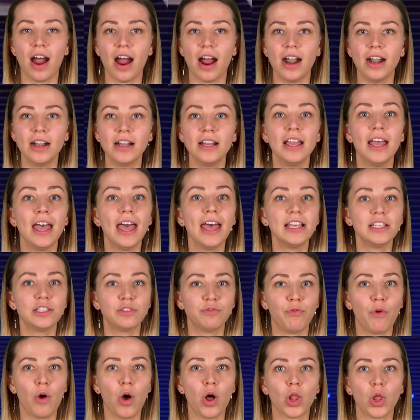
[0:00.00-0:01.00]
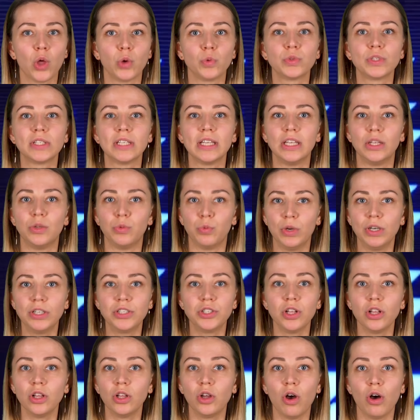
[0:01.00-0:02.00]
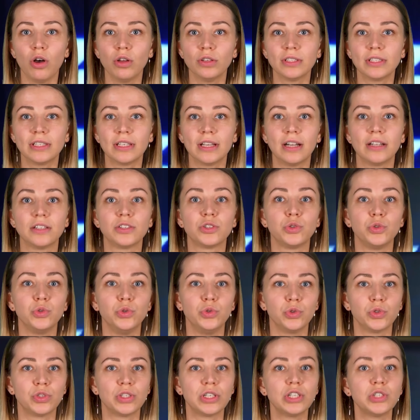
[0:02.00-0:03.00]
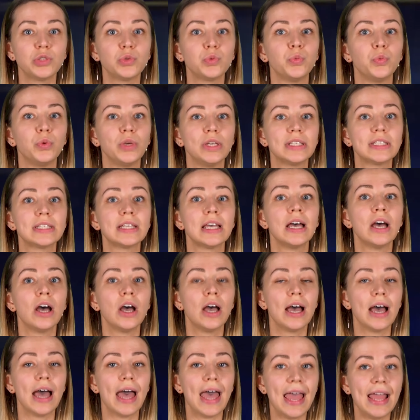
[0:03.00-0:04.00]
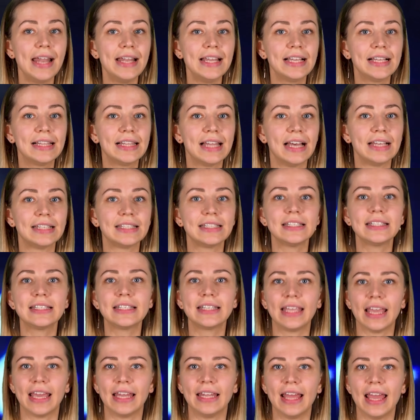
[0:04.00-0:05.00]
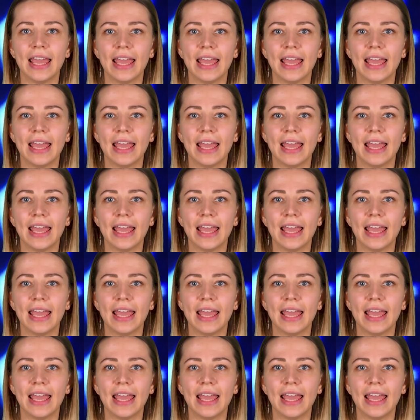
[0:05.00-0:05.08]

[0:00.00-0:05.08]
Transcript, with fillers: are as follows. In virtual concerts, users with any glasses can